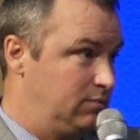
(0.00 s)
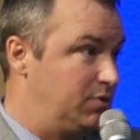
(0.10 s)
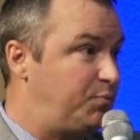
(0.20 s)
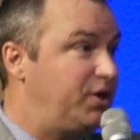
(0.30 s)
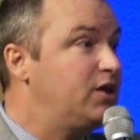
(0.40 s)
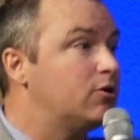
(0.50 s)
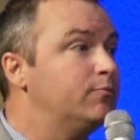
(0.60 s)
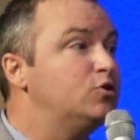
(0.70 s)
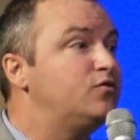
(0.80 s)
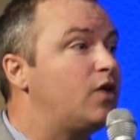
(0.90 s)
But Peter
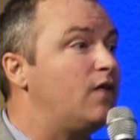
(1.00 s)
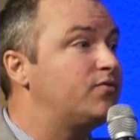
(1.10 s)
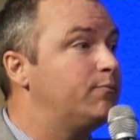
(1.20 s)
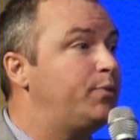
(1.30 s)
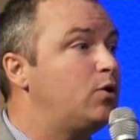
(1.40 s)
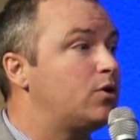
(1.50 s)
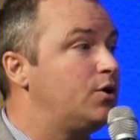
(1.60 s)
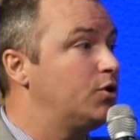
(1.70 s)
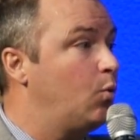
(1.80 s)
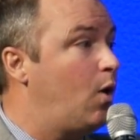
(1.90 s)
moved off the boat
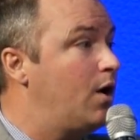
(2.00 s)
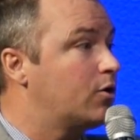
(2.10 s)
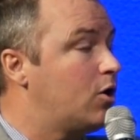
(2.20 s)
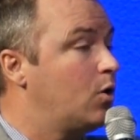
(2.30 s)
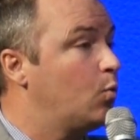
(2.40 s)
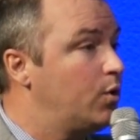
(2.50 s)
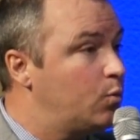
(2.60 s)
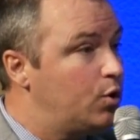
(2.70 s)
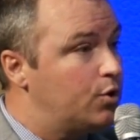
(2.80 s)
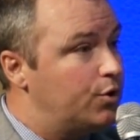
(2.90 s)
onto water on one
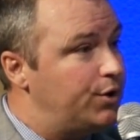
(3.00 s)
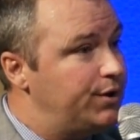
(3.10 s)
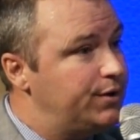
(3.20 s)
word.